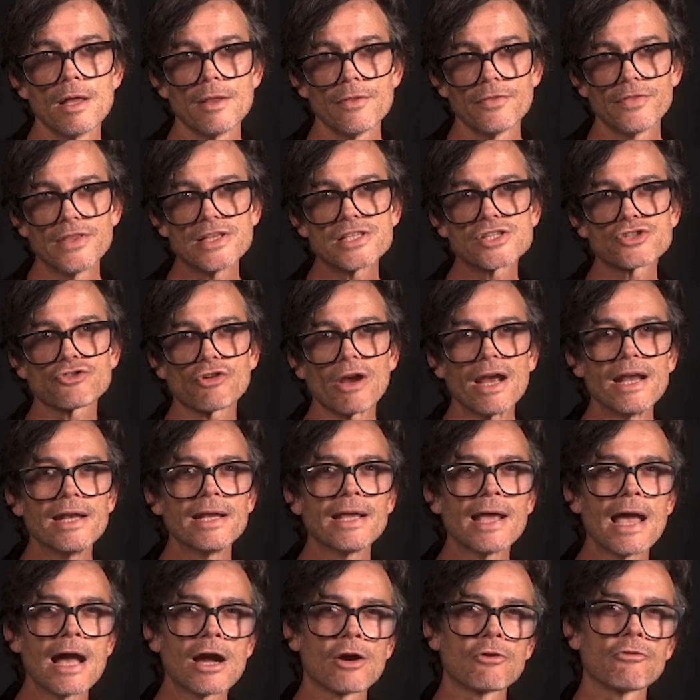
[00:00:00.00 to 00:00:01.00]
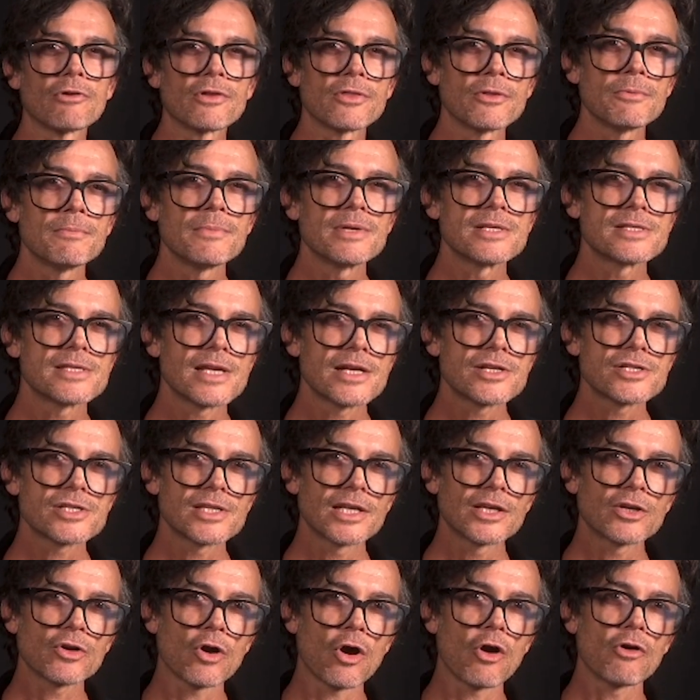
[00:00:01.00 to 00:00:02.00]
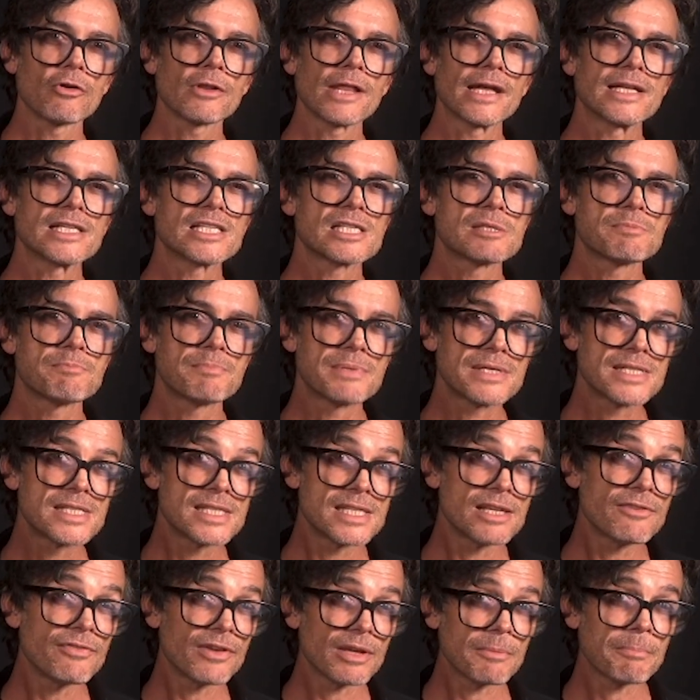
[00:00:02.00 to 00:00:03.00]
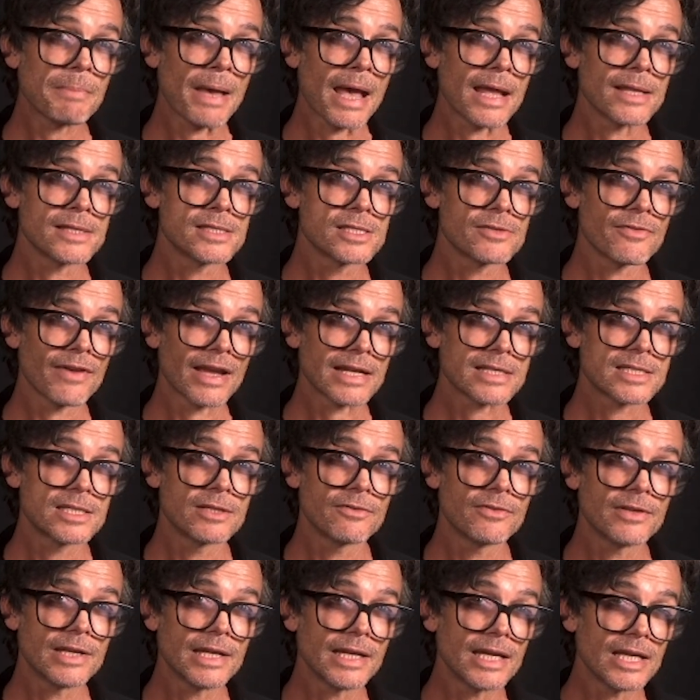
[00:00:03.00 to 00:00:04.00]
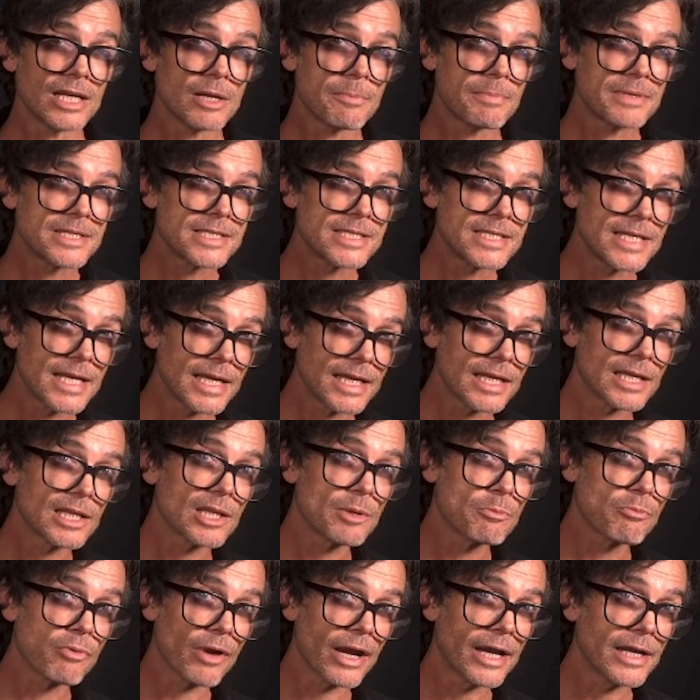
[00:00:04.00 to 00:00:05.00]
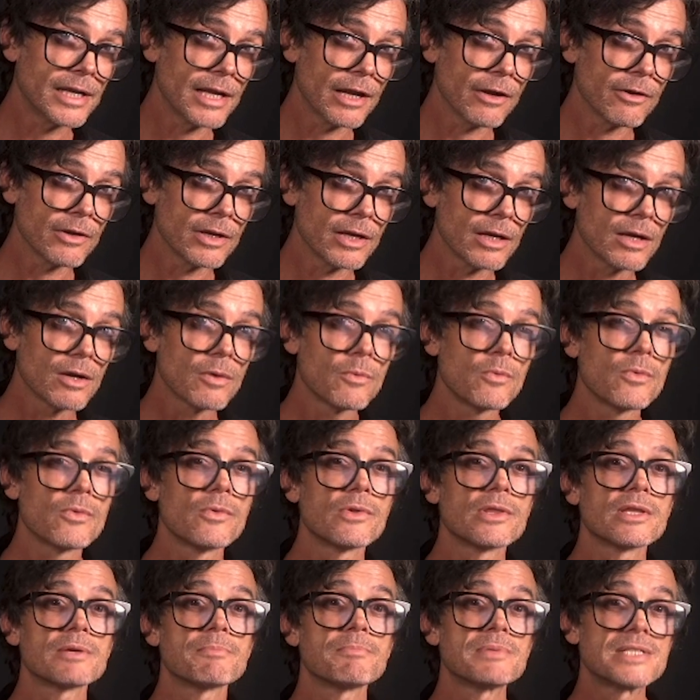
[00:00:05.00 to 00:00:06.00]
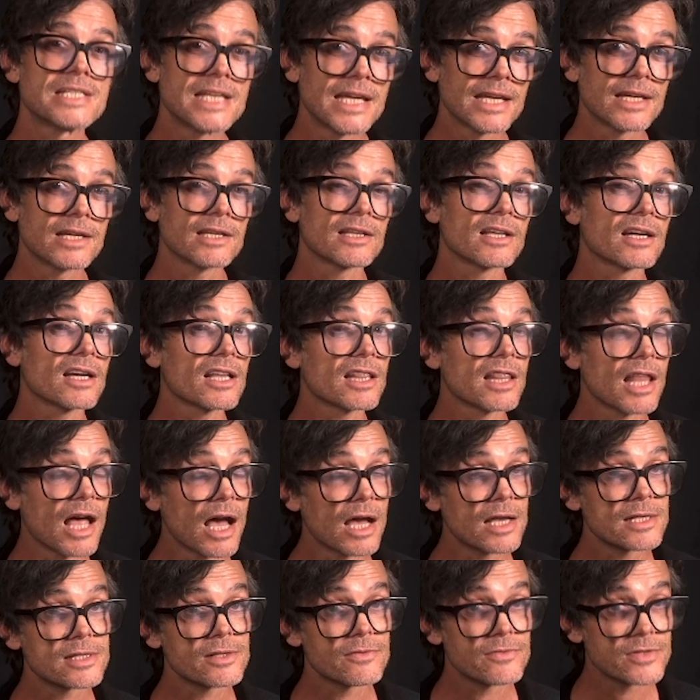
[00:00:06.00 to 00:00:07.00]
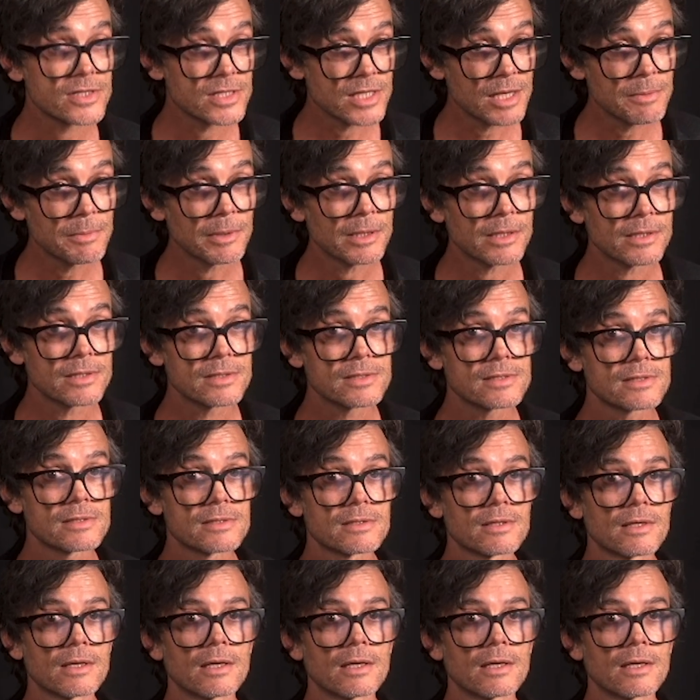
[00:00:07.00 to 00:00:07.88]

This training algorithm essentially correlates specific patterns of activity in a particular brain area with a particular class of stimulus.